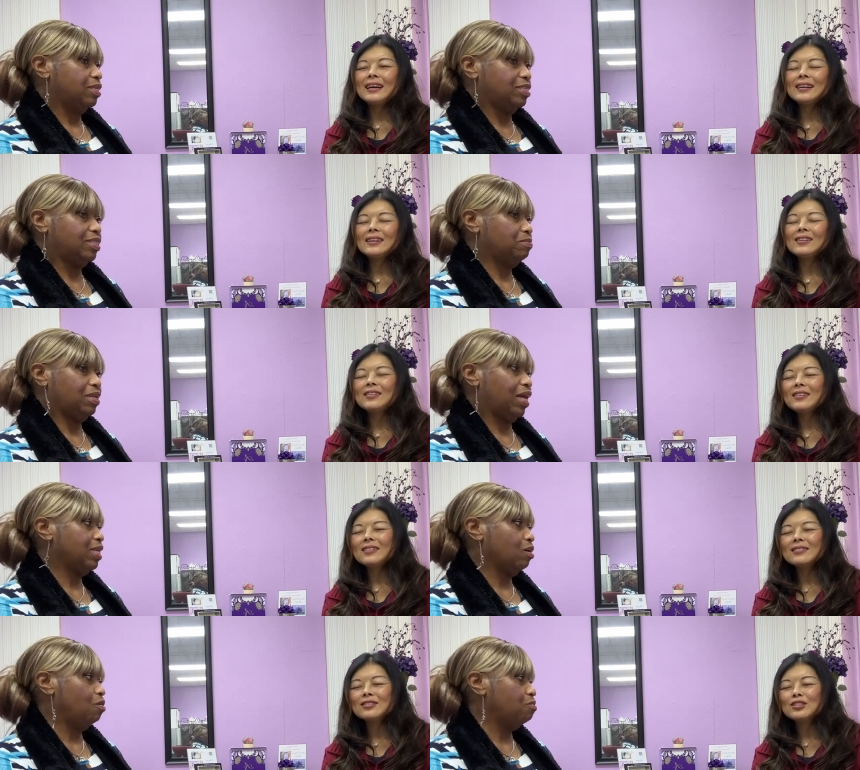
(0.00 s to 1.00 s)
Speaker 1: And she'd be like,
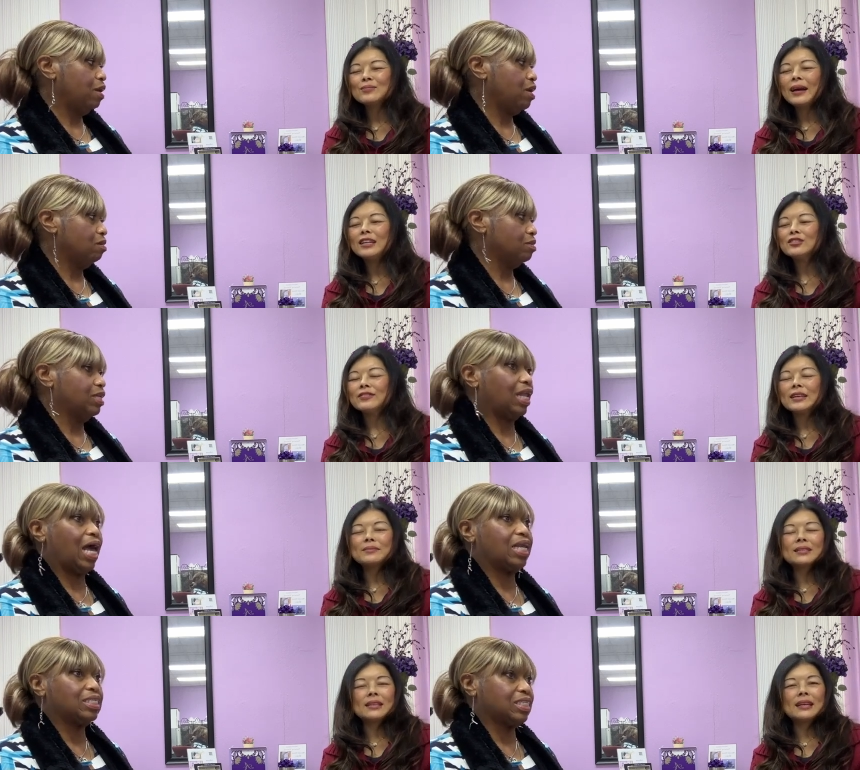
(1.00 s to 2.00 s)
could away. you imagine
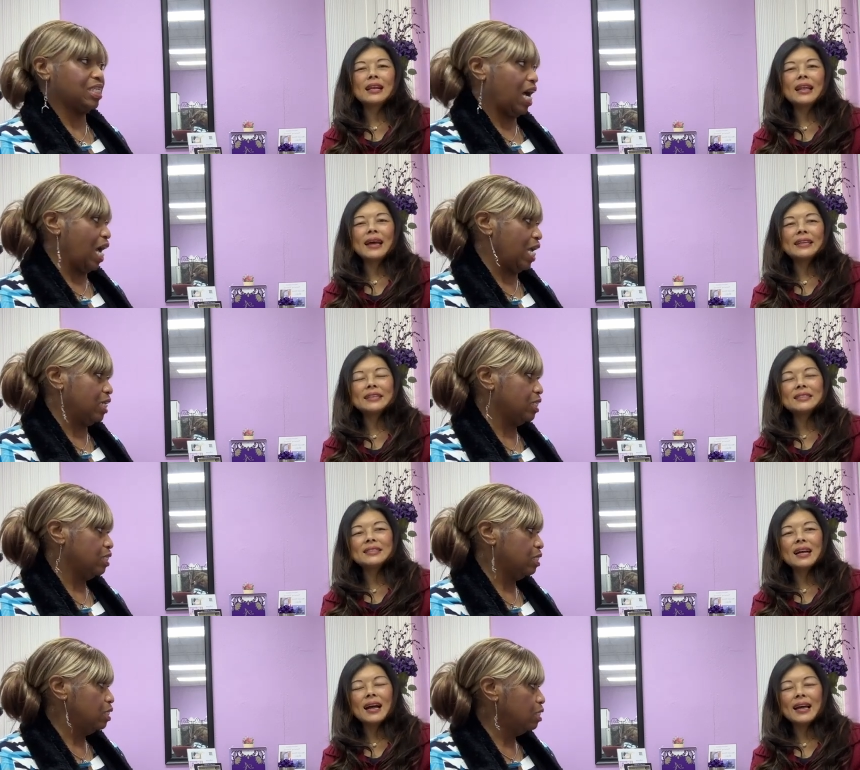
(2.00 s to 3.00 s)
Gladys things in a Gladys
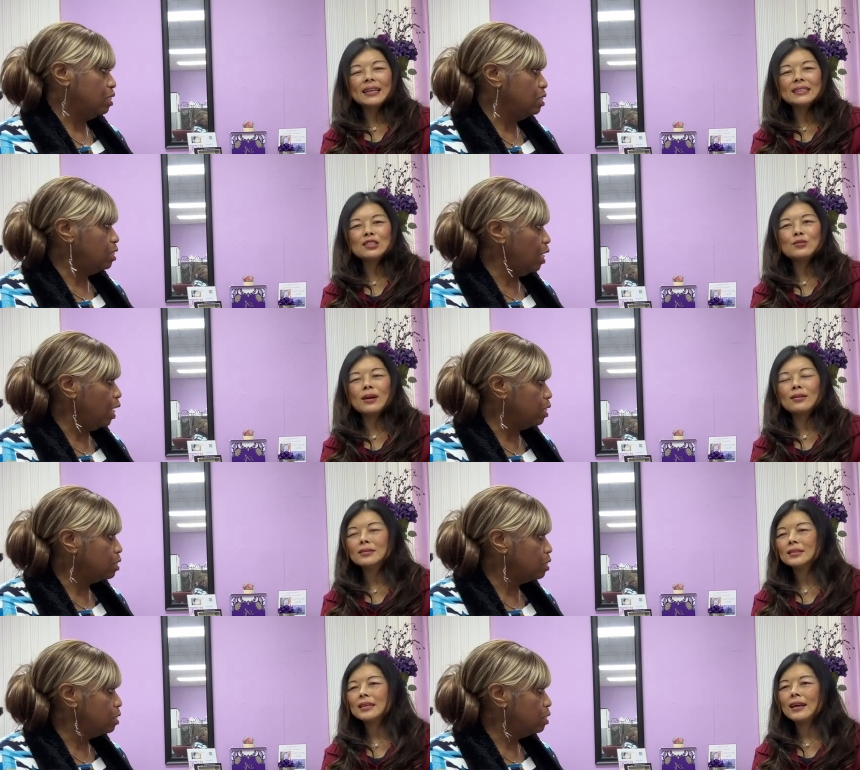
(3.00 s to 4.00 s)
Knight, Knight who yes.
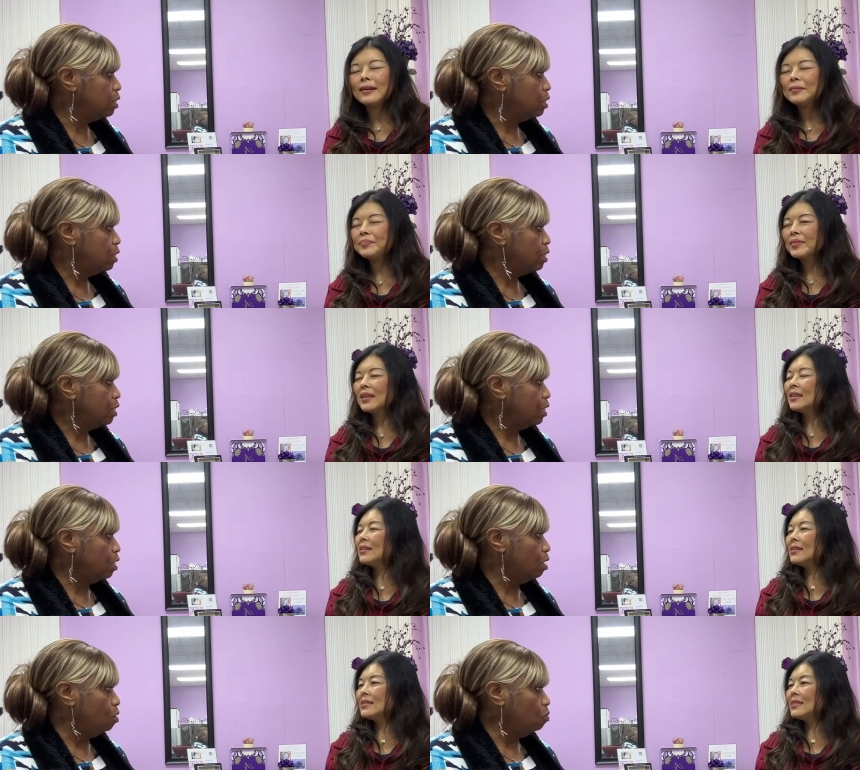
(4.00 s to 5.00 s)
else? Yeah. You
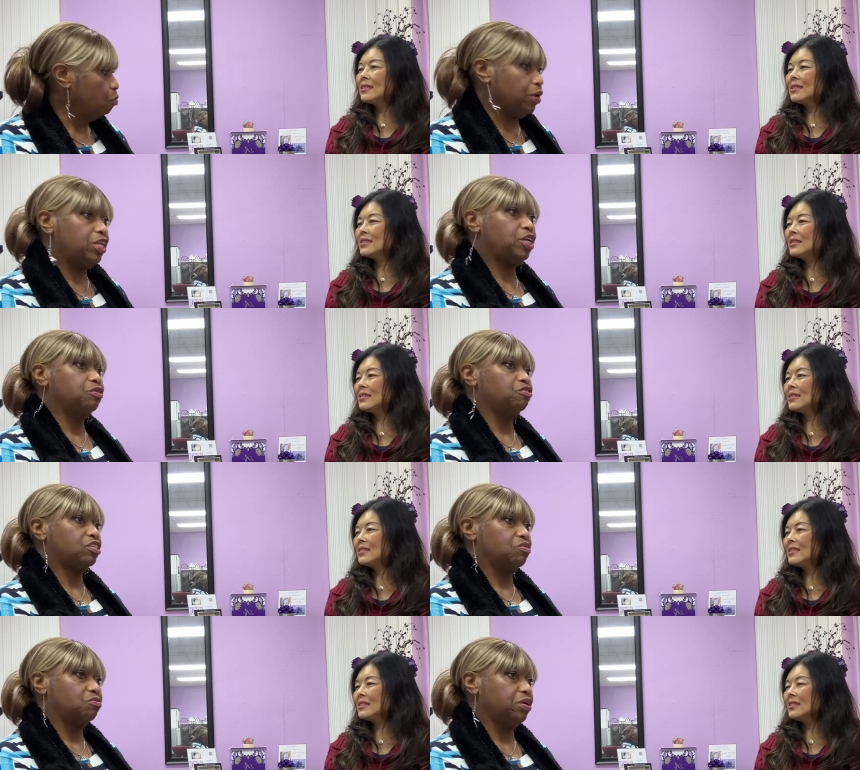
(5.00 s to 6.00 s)
know, Whitney
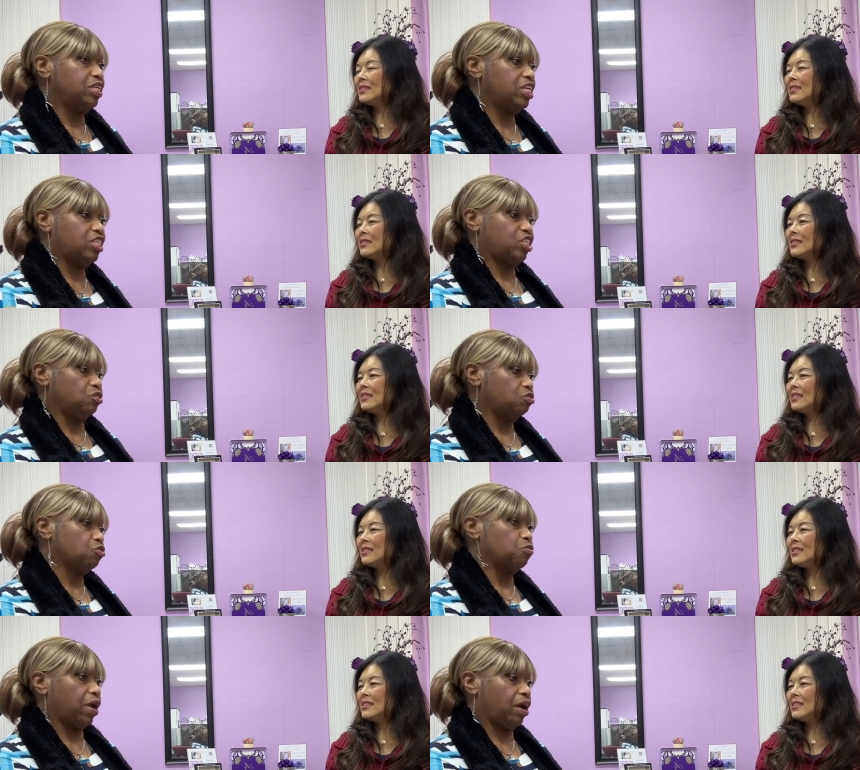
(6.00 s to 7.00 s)
Houston. Whitney, she used to
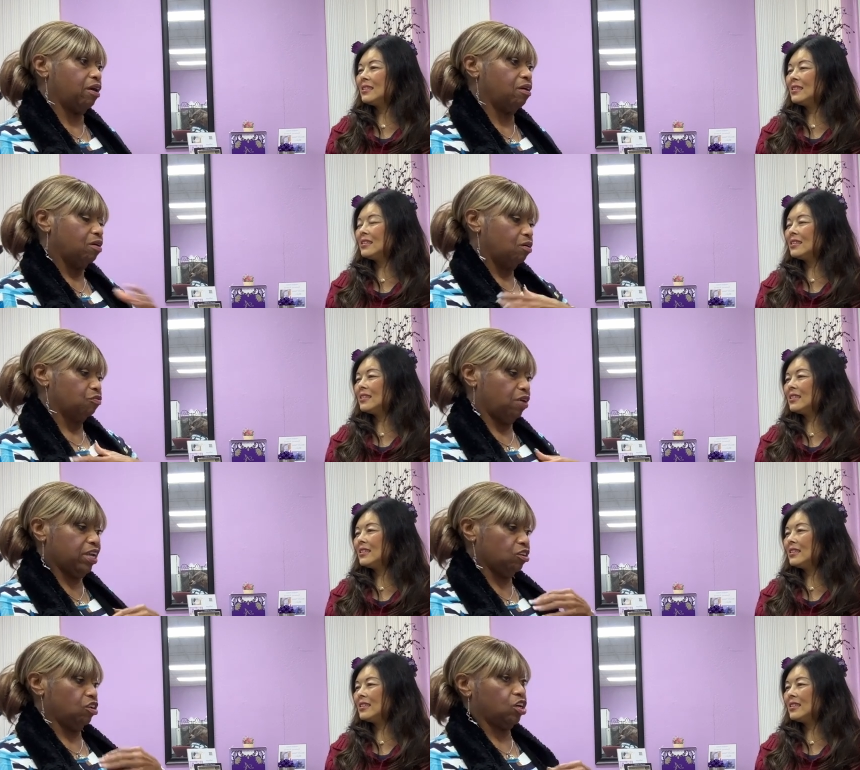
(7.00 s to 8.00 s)
wear
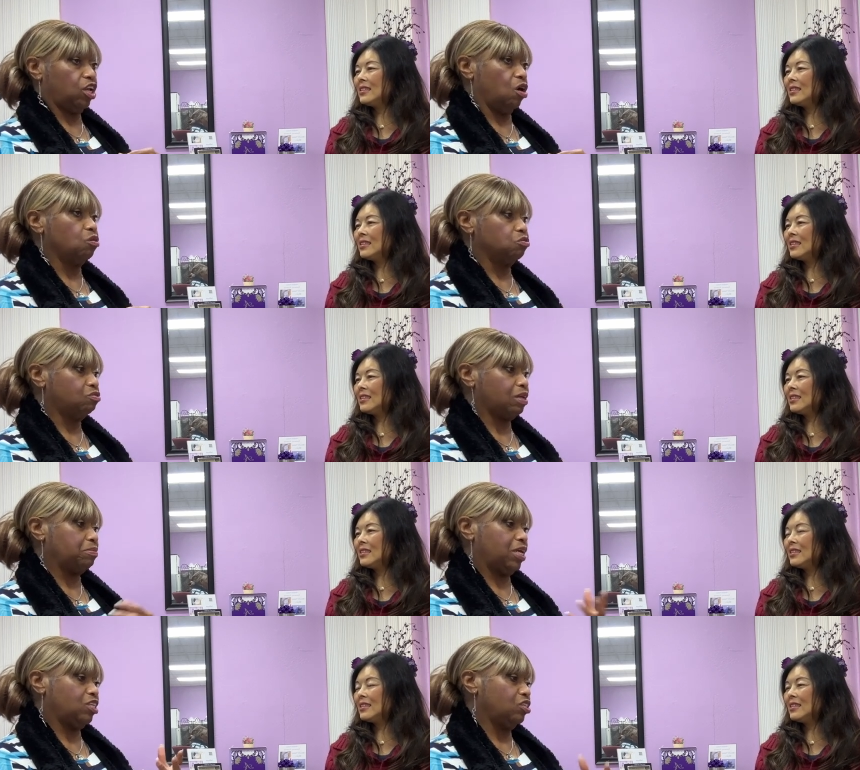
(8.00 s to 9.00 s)
regular clothes. I
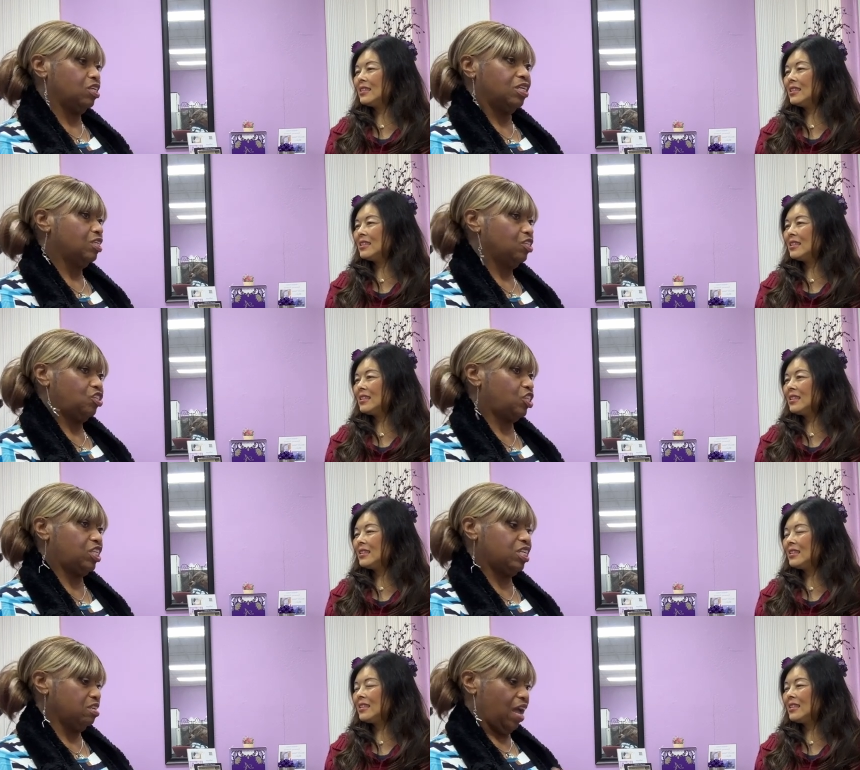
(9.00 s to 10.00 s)
mean, she
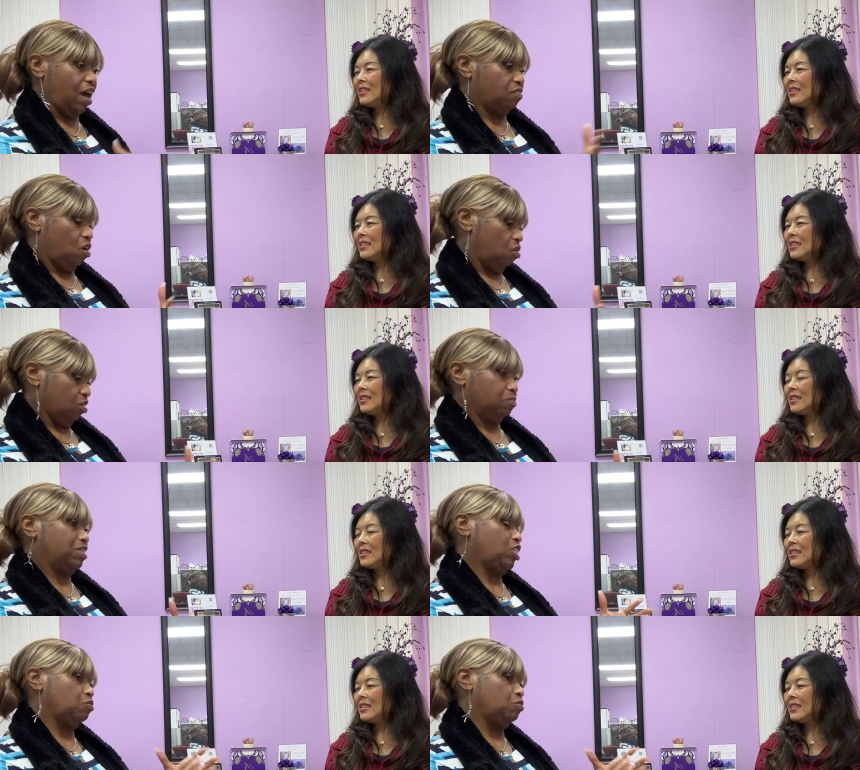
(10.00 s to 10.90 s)
didn't have all her, I mean, she